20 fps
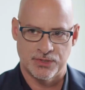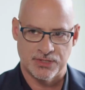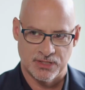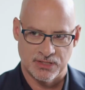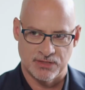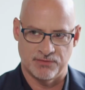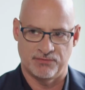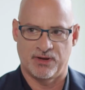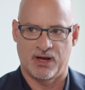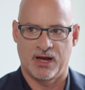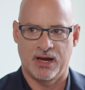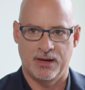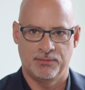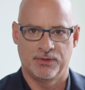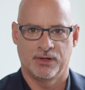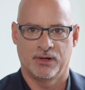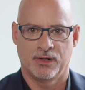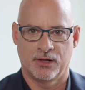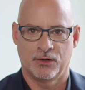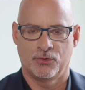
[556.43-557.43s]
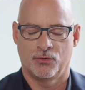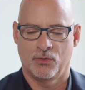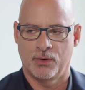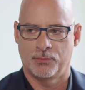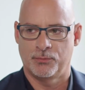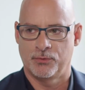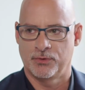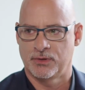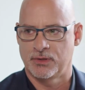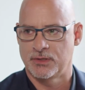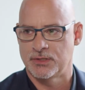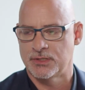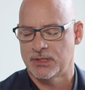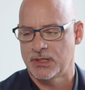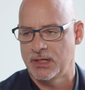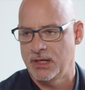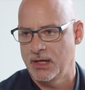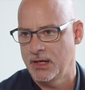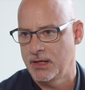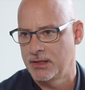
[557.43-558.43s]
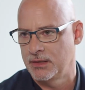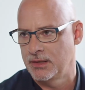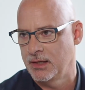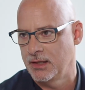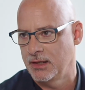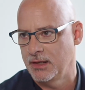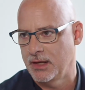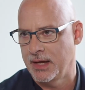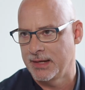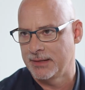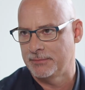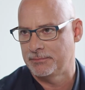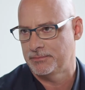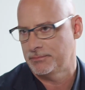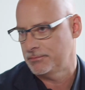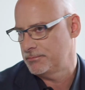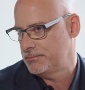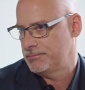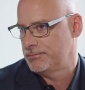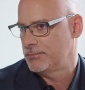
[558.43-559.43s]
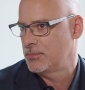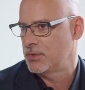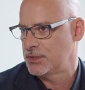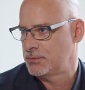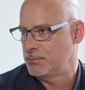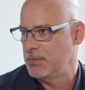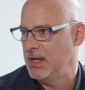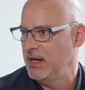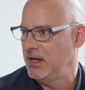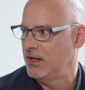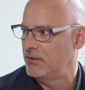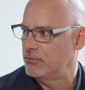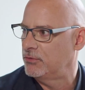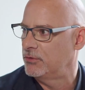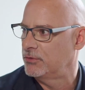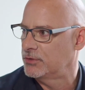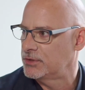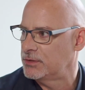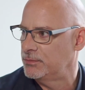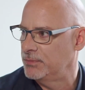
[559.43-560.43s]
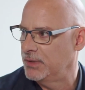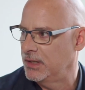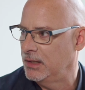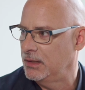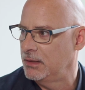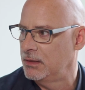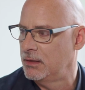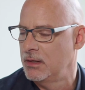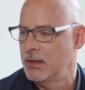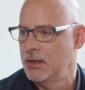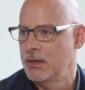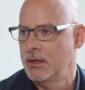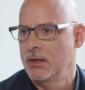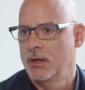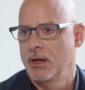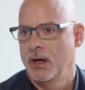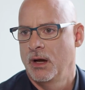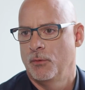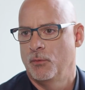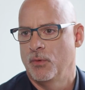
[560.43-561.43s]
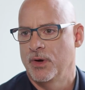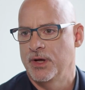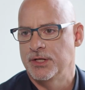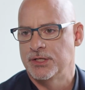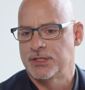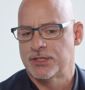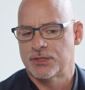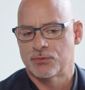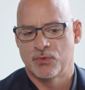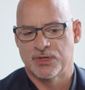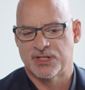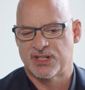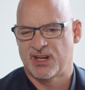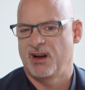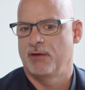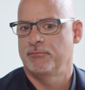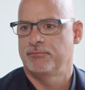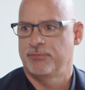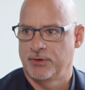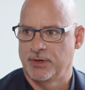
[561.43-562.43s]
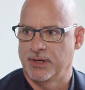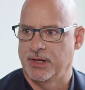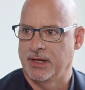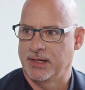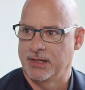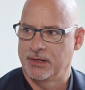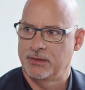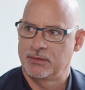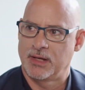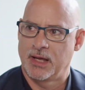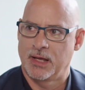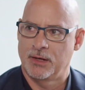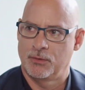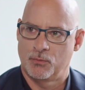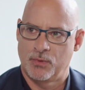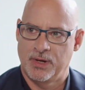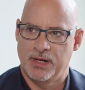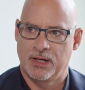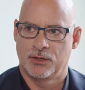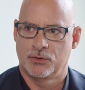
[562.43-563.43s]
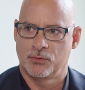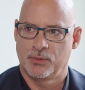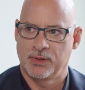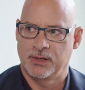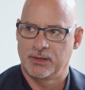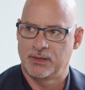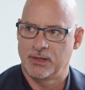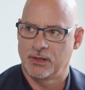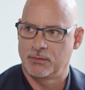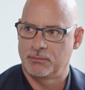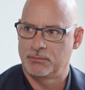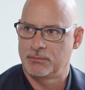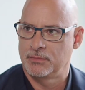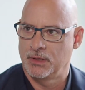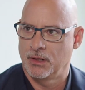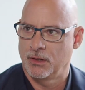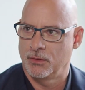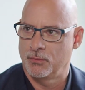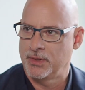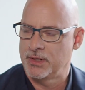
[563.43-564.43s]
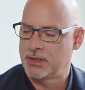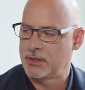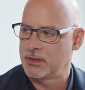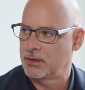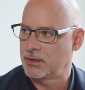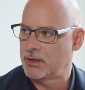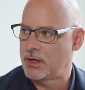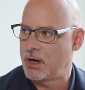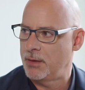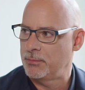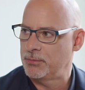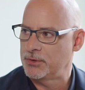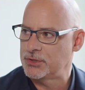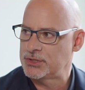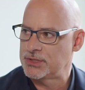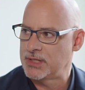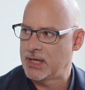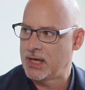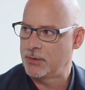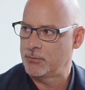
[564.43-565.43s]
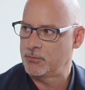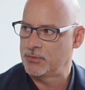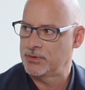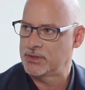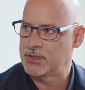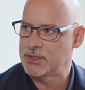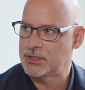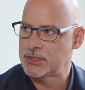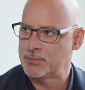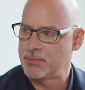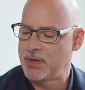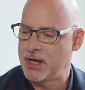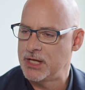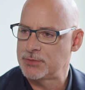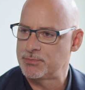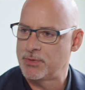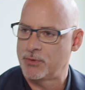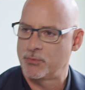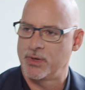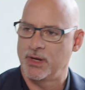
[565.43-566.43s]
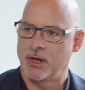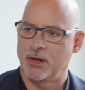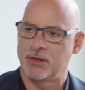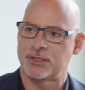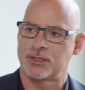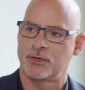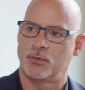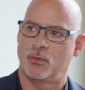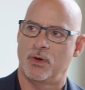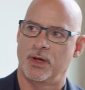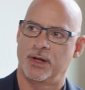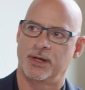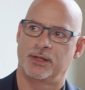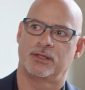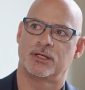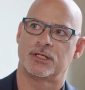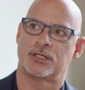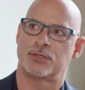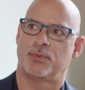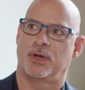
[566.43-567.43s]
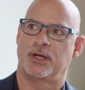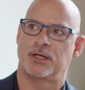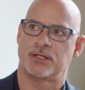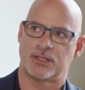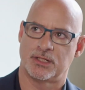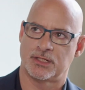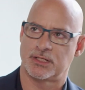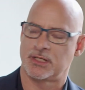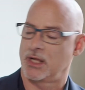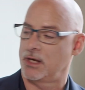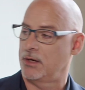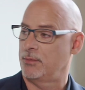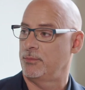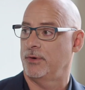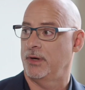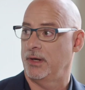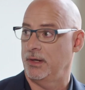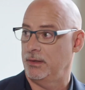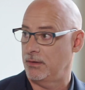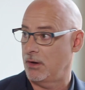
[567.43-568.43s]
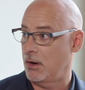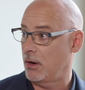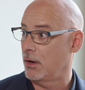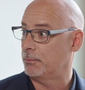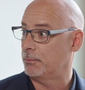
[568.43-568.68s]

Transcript: this vibe that I grew up with as a kid that was meaningful to me. Yeah. Was comforting, and we agreed that we could accomplish that with this space. But we also wanted this space to celebrate our